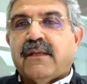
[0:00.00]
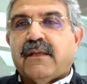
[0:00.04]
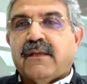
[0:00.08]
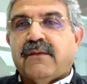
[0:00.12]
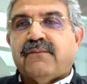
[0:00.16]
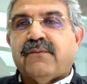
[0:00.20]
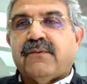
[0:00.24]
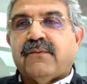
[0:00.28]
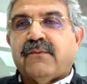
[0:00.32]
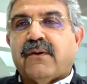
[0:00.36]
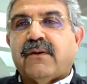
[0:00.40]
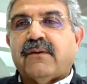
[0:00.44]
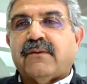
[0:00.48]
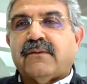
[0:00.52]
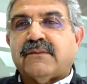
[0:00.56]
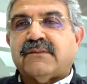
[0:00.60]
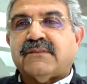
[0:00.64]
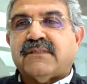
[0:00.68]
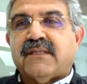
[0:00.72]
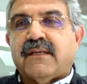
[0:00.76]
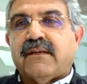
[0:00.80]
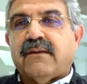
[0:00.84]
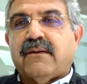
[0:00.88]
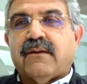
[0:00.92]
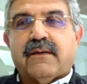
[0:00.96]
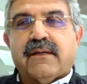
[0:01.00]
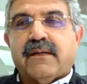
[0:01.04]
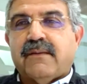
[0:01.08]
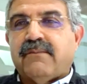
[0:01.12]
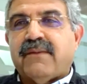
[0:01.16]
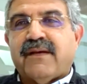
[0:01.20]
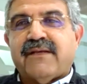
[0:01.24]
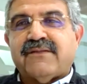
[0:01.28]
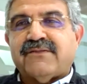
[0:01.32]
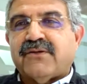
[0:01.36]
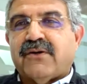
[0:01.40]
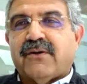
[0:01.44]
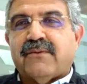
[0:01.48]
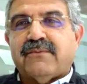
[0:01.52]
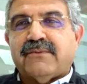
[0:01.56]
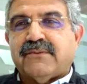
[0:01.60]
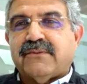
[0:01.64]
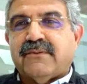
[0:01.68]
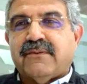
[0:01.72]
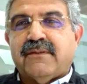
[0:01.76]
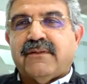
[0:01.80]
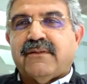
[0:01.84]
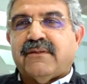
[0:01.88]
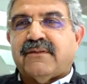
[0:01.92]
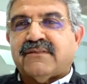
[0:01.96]
If you want to say, okay, my job is
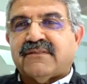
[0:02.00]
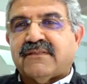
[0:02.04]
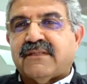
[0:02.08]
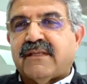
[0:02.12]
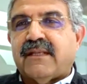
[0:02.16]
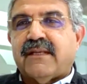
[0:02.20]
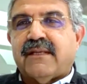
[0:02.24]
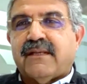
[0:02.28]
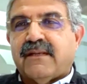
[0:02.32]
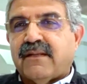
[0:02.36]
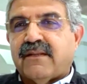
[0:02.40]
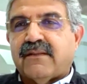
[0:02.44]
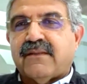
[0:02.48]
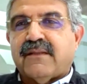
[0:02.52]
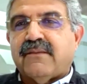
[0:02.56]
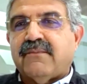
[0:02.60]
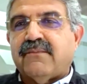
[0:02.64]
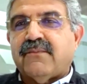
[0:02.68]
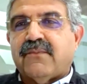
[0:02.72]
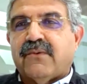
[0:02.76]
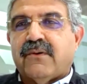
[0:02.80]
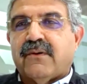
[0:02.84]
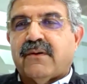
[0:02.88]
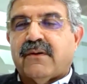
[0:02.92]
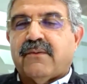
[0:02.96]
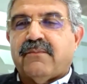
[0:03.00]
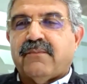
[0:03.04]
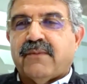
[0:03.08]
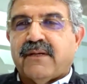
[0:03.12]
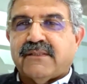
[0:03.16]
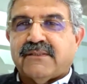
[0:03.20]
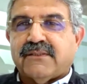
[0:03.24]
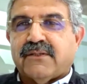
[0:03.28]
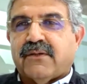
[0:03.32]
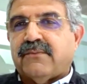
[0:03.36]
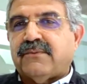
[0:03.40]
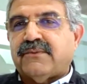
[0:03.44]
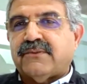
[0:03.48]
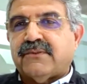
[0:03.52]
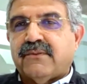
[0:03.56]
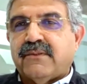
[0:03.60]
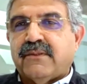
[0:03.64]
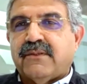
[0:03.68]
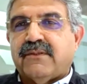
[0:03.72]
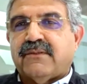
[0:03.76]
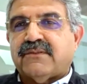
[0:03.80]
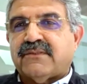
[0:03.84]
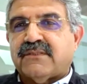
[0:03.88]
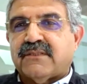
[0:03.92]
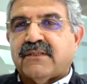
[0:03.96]
only to sell and nothing more, or my job is
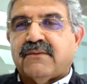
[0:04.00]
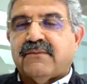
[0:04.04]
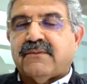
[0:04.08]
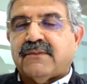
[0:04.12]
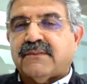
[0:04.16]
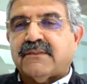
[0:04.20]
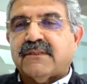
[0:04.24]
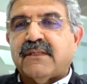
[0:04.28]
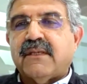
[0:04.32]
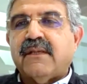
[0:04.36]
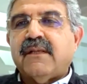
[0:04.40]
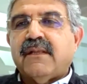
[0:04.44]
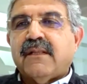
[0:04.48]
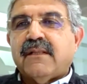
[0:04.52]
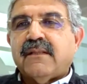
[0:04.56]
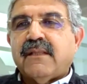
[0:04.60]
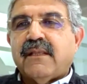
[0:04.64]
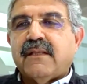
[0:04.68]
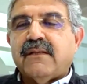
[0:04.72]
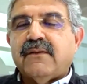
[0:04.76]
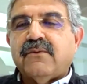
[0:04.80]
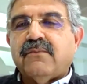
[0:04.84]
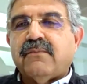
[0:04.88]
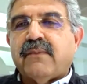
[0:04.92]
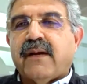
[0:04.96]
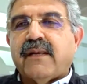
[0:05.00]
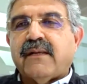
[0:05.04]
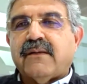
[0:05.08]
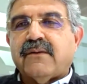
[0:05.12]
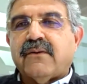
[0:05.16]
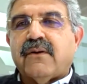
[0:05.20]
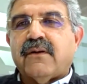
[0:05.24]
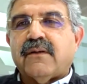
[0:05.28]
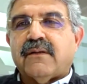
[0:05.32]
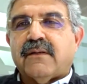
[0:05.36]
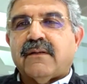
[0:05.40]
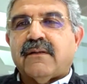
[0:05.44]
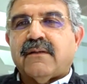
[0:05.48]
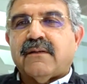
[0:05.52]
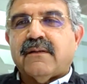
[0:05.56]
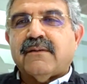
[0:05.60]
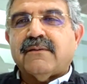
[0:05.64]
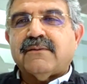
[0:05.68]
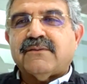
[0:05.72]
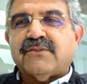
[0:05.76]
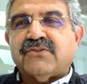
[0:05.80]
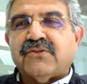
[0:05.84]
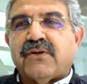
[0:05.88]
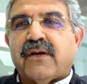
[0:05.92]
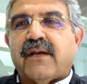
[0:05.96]
only to service, then you might not
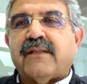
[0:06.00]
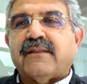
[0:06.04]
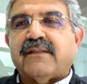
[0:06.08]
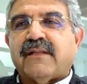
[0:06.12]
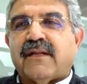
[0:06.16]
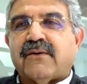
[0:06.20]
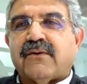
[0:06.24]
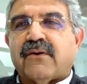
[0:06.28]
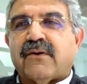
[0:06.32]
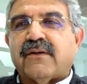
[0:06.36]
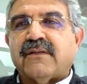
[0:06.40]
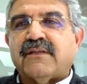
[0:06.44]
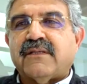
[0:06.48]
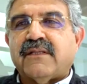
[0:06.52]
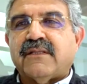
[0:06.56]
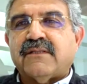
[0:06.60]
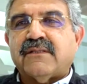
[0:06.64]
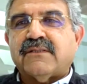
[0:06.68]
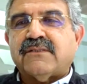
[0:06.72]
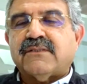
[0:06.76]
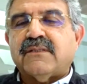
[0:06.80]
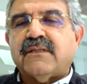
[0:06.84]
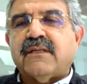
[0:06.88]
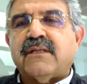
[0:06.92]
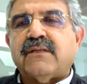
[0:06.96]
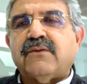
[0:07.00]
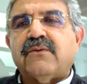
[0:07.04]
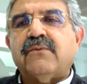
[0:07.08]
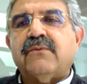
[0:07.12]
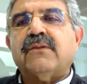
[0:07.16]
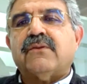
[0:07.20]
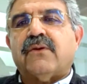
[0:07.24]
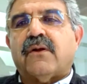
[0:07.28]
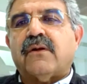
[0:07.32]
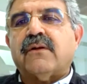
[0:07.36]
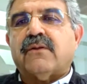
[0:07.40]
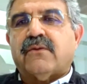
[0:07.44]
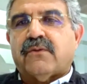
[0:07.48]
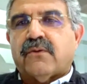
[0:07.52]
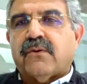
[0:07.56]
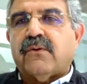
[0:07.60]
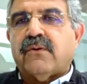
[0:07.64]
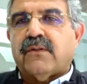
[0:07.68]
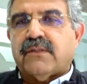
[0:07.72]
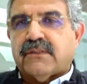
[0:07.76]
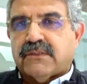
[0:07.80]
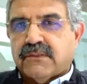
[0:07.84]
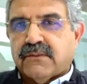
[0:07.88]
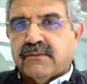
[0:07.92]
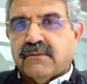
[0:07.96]
join that organization and you will not
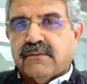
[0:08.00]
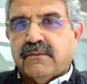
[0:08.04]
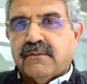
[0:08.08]
grow also.